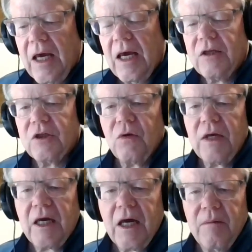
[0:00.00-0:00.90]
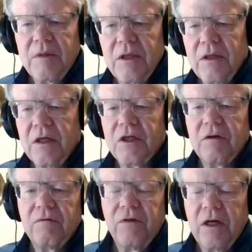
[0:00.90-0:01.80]
And so they come to this
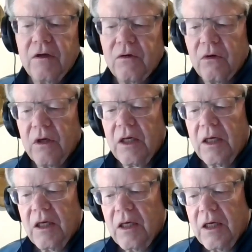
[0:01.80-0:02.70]
fig tree,